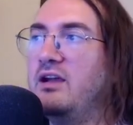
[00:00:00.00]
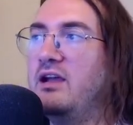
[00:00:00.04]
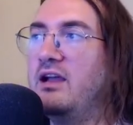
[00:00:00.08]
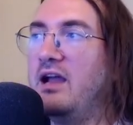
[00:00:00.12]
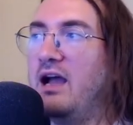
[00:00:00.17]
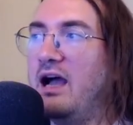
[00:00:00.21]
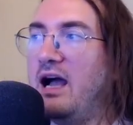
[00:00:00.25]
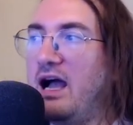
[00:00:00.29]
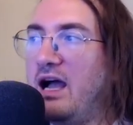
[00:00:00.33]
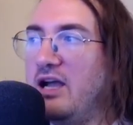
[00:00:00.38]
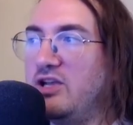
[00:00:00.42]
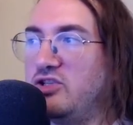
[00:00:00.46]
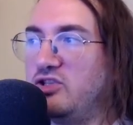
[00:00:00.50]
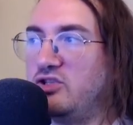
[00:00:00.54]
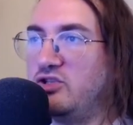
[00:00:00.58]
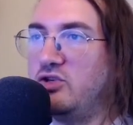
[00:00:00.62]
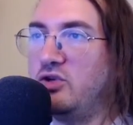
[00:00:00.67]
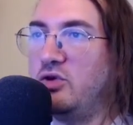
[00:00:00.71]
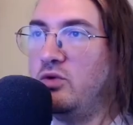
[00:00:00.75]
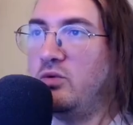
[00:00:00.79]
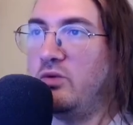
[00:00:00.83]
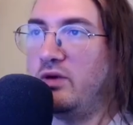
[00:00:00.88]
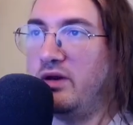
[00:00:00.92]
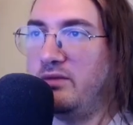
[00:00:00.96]
I show
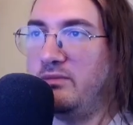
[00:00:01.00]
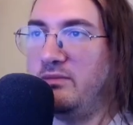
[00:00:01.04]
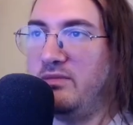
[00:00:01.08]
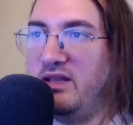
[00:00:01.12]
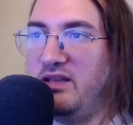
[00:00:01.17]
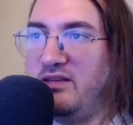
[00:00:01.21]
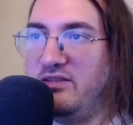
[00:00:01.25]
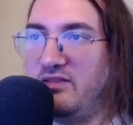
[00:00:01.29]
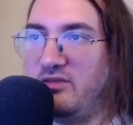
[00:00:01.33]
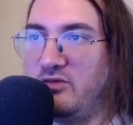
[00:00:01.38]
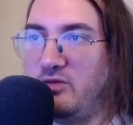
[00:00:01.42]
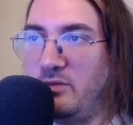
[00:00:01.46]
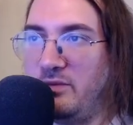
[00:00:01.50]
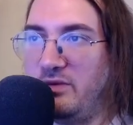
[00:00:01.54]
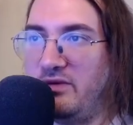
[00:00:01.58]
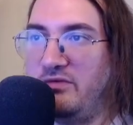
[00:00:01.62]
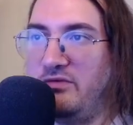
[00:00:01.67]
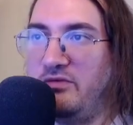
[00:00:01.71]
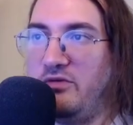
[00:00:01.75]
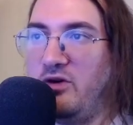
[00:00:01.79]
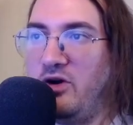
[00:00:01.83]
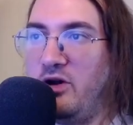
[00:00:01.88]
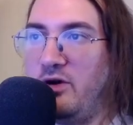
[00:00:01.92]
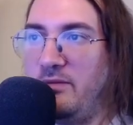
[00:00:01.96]
what it means to
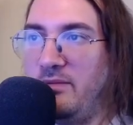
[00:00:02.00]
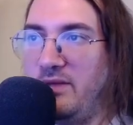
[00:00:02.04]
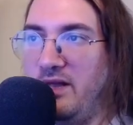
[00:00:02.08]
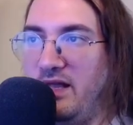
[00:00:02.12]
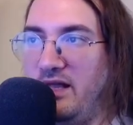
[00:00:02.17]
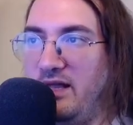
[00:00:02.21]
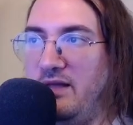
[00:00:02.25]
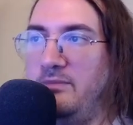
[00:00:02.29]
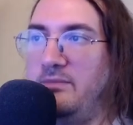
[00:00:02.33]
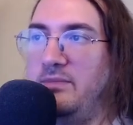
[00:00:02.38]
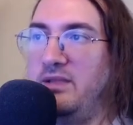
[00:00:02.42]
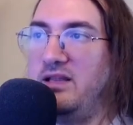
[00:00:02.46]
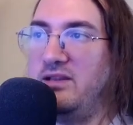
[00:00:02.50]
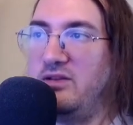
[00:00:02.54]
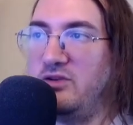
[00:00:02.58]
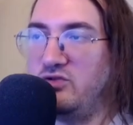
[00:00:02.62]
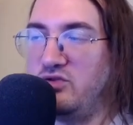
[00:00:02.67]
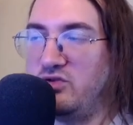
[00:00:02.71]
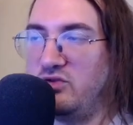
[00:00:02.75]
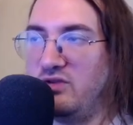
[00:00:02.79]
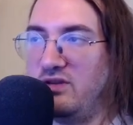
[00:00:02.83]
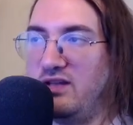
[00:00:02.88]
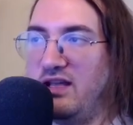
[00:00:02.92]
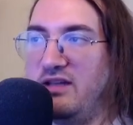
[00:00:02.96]
perform a
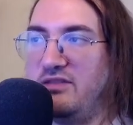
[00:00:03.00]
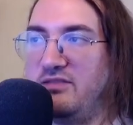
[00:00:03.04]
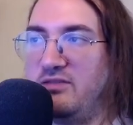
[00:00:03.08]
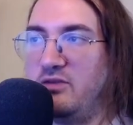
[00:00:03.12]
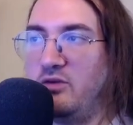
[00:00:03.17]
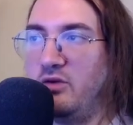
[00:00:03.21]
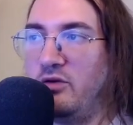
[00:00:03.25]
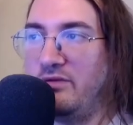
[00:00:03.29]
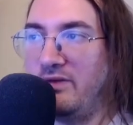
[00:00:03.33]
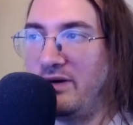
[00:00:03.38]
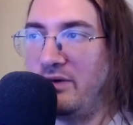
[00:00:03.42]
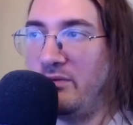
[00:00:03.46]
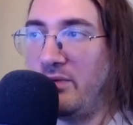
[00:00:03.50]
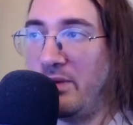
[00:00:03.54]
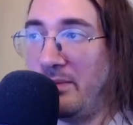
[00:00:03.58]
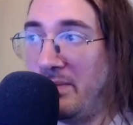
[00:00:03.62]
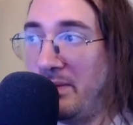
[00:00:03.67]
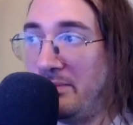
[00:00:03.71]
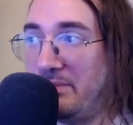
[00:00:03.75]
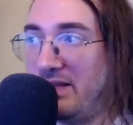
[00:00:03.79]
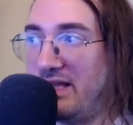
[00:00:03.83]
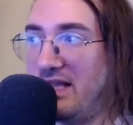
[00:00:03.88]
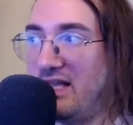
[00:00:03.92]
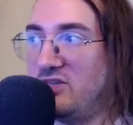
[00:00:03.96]
penetration test over a web
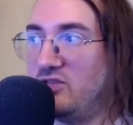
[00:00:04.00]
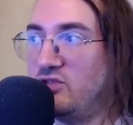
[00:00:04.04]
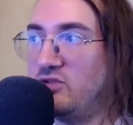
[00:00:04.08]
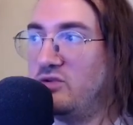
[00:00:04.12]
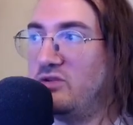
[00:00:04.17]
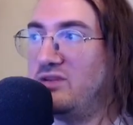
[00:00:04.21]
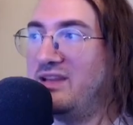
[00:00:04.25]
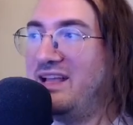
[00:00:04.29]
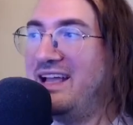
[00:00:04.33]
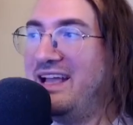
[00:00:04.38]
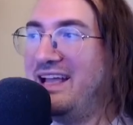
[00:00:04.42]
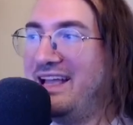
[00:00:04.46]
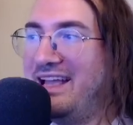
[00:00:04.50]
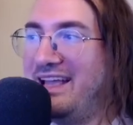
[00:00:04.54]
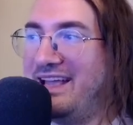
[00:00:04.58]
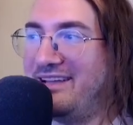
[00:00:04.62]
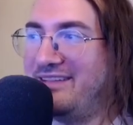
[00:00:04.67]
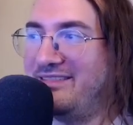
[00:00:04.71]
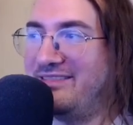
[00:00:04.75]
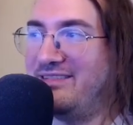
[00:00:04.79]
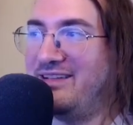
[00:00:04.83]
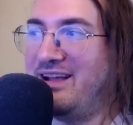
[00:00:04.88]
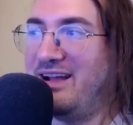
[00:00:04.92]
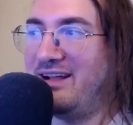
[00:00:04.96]
application
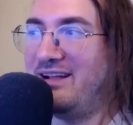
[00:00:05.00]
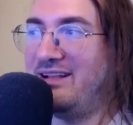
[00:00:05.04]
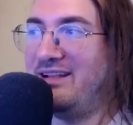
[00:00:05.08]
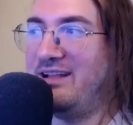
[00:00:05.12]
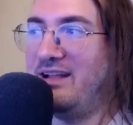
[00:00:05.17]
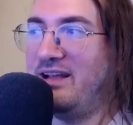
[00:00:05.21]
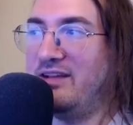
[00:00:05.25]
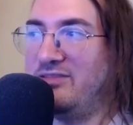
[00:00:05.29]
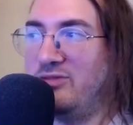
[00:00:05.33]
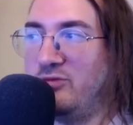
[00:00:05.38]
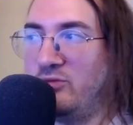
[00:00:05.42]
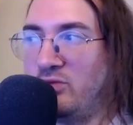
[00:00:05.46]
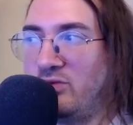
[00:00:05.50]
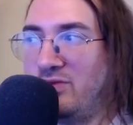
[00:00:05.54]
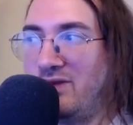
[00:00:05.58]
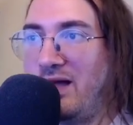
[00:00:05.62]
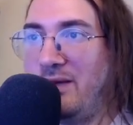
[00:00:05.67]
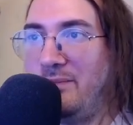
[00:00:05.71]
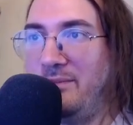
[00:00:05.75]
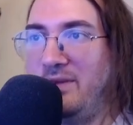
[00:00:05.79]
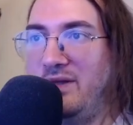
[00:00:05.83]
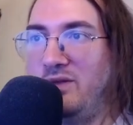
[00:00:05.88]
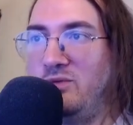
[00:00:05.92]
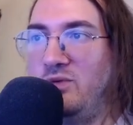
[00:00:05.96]
exactly as it would
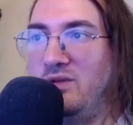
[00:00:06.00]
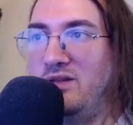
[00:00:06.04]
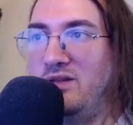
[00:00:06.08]
happen with a